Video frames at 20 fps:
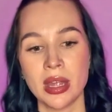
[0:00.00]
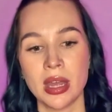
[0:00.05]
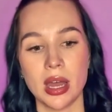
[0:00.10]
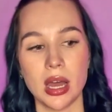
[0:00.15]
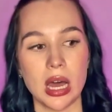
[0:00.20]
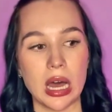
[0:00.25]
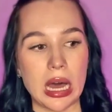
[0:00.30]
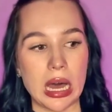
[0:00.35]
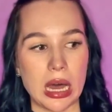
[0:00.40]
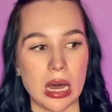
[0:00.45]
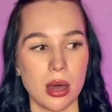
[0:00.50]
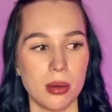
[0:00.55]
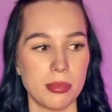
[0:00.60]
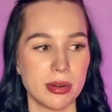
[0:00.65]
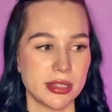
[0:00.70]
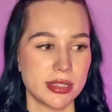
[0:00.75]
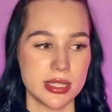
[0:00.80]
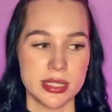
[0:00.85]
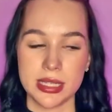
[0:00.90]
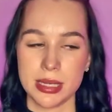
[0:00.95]
But
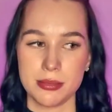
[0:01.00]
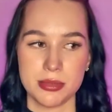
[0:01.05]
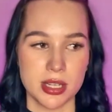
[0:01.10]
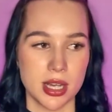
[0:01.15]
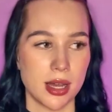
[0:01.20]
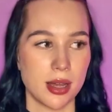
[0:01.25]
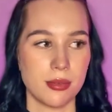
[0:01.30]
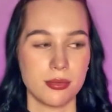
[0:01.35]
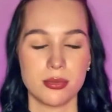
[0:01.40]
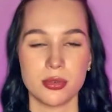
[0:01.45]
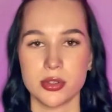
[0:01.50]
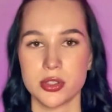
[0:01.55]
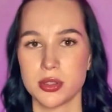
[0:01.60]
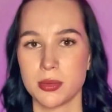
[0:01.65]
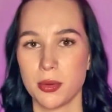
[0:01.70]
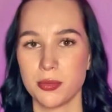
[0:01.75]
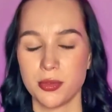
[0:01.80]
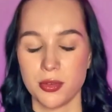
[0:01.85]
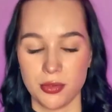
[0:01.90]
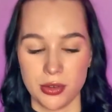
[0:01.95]
at the same time, for some
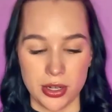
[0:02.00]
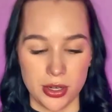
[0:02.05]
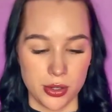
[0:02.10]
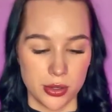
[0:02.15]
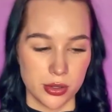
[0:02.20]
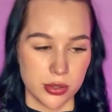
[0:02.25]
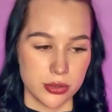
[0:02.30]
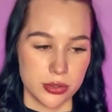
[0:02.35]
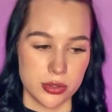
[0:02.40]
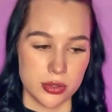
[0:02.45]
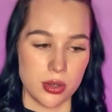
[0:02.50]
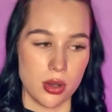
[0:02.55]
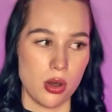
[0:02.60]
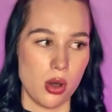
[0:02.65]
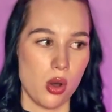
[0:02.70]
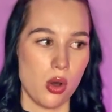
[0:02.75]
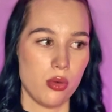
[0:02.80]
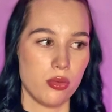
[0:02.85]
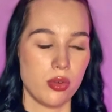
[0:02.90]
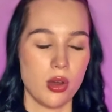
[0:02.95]
of the videos
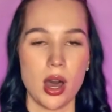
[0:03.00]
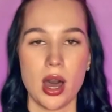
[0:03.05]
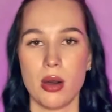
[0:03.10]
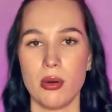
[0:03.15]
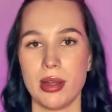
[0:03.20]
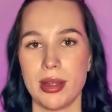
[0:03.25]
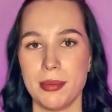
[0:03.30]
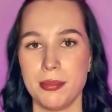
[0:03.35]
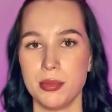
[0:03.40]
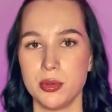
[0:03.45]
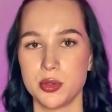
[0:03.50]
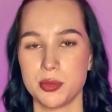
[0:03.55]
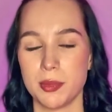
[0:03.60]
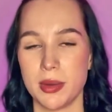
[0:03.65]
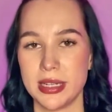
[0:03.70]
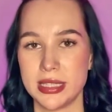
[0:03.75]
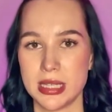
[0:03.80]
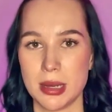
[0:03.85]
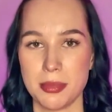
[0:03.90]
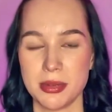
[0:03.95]
of how I boost
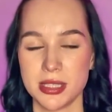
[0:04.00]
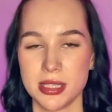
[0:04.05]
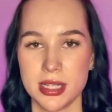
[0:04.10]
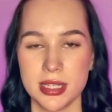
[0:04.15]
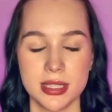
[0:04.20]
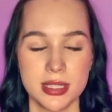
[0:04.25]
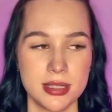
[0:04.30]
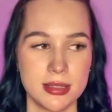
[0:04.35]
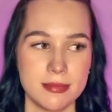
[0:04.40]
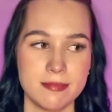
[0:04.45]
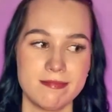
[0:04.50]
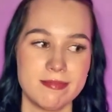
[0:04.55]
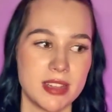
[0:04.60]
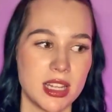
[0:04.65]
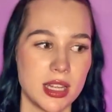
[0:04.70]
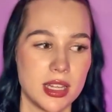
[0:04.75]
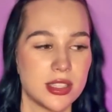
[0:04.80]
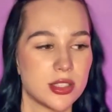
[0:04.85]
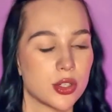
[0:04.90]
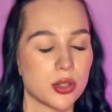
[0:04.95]
my deposit,
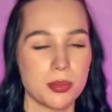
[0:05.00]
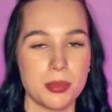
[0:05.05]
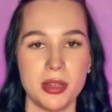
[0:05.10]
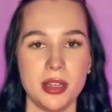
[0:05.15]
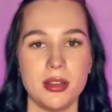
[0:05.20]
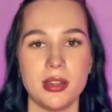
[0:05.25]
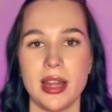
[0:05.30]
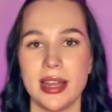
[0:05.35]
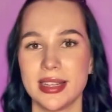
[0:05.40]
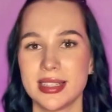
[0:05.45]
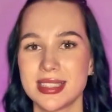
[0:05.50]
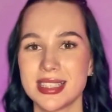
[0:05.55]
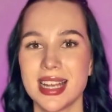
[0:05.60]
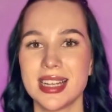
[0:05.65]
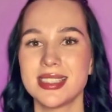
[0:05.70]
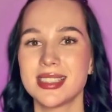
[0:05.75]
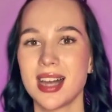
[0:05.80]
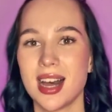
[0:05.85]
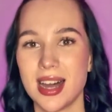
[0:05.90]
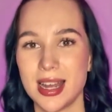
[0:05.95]
it took me like
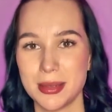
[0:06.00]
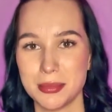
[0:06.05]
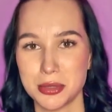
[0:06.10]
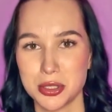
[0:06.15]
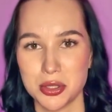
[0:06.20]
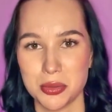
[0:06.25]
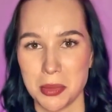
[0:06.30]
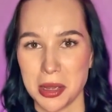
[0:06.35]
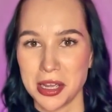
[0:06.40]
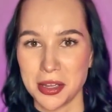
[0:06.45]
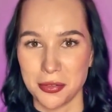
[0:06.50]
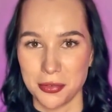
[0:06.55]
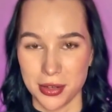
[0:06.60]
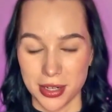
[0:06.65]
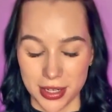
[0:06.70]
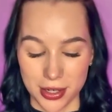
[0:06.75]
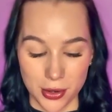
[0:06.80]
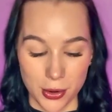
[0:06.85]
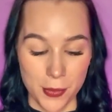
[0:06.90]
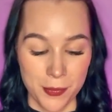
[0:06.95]
10 times to make a
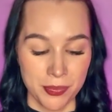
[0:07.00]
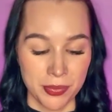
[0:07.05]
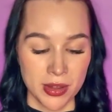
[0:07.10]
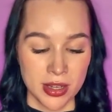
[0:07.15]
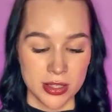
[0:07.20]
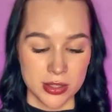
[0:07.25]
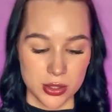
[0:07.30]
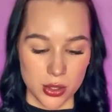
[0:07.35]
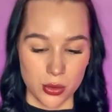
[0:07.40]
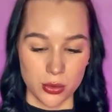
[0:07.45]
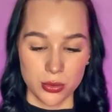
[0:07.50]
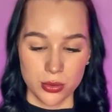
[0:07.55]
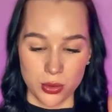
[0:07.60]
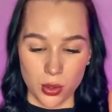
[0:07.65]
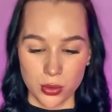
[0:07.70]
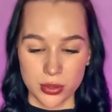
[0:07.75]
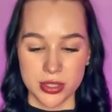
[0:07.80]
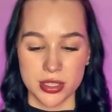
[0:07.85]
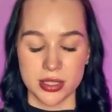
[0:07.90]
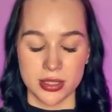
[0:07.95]
video. So
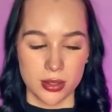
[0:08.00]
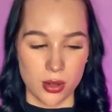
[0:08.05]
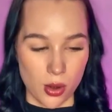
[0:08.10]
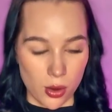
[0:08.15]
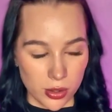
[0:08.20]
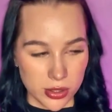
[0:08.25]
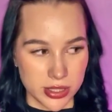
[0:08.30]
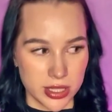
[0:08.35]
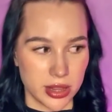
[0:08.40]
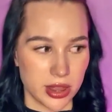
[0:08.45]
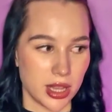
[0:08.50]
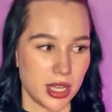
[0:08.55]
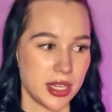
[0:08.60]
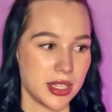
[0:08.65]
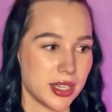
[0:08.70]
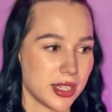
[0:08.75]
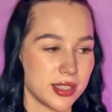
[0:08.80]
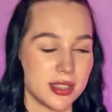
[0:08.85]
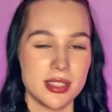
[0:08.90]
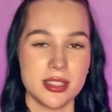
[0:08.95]
don't also think
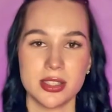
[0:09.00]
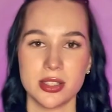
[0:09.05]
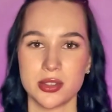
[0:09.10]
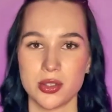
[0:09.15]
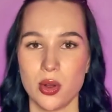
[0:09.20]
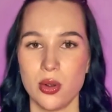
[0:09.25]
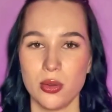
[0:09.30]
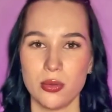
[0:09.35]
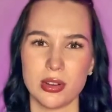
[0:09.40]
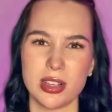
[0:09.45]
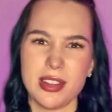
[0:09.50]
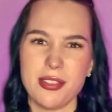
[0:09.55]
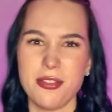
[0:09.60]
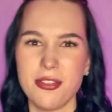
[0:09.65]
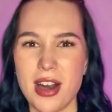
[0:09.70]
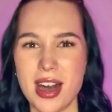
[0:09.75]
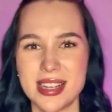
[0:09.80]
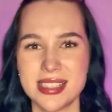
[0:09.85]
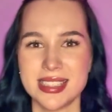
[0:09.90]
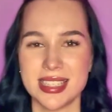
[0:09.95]
that this is all really
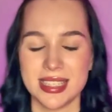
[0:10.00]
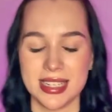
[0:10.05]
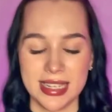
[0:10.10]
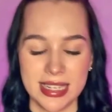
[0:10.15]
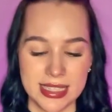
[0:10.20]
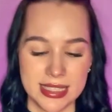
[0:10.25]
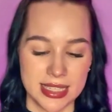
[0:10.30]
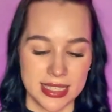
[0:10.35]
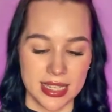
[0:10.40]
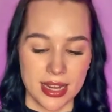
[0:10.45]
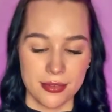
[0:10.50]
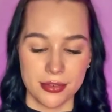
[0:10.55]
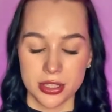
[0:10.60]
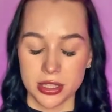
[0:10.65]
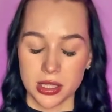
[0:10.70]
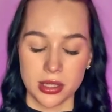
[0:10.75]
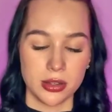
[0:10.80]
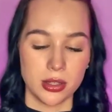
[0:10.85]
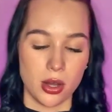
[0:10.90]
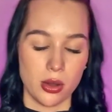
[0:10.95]
fast and easy and
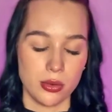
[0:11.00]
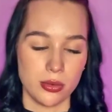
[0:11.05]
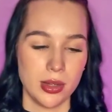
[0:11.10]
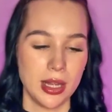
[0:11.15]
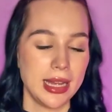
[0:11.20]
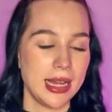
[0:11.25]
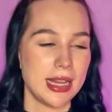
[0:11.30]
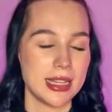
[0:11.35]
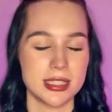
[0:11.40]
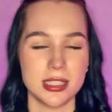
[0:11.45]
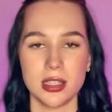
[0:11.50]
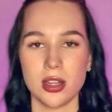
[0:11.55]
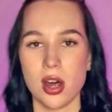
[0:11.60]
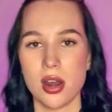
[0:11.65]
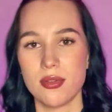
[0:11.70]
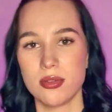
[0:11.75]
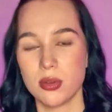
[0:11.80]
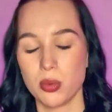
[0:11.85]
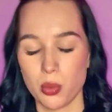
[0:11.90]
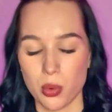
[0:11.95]
everything. No, it's a lot
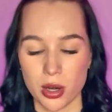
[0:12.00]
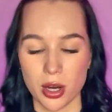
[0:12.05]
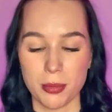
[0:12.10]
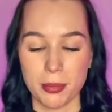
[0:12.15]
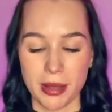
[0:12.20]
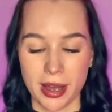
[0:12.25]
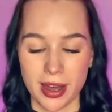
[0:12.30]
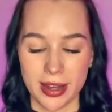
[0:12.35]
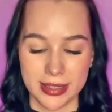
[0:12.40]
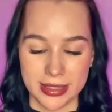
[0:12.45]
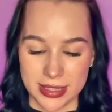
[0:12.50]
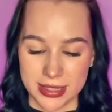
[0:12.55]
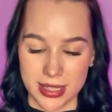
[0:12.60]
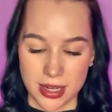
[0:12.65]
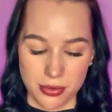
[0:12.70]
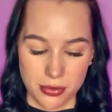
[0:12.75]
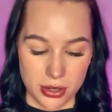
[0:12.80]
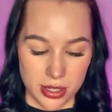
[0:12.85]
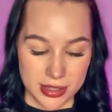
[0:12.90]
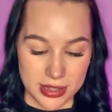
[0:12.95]
of the work behind it,
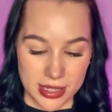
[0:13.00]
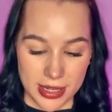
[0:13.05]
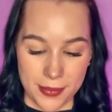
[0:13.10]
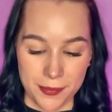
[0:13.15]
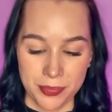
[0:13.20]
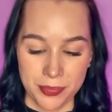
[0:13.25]
definitely.